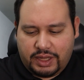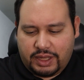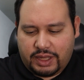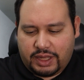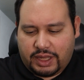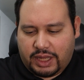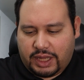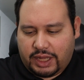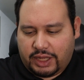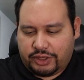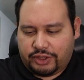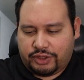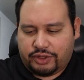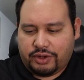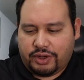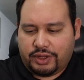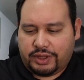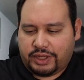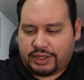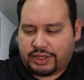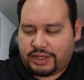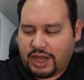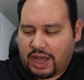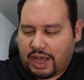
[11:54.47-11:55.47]

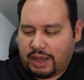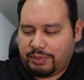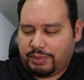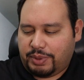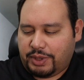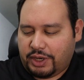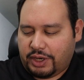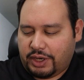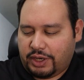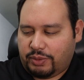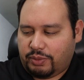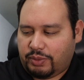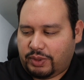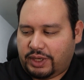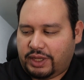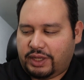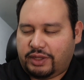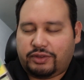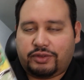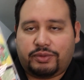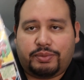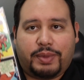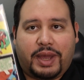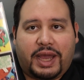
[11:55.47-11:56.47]
during the time period when
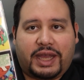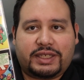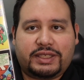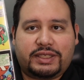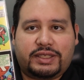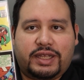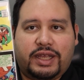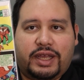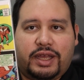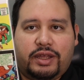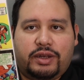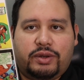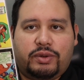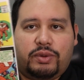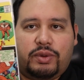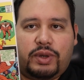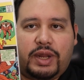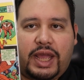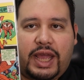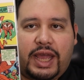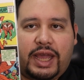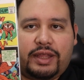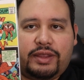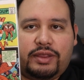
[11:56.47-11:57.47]
his masthead
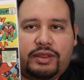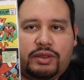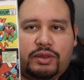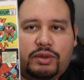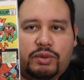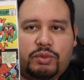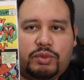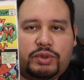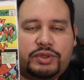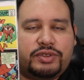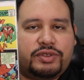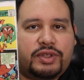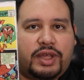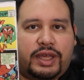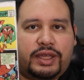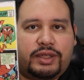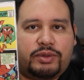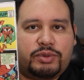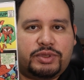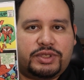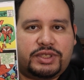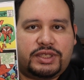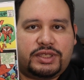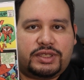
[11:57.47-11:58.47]

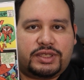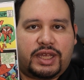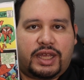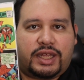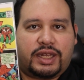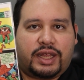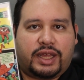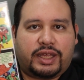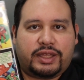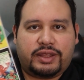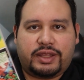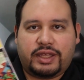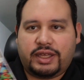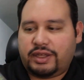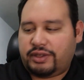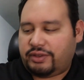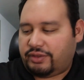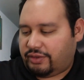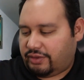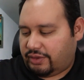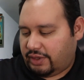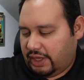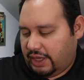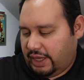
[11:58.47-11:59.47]
was designed like
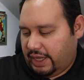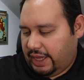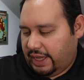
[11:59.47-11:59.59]
this,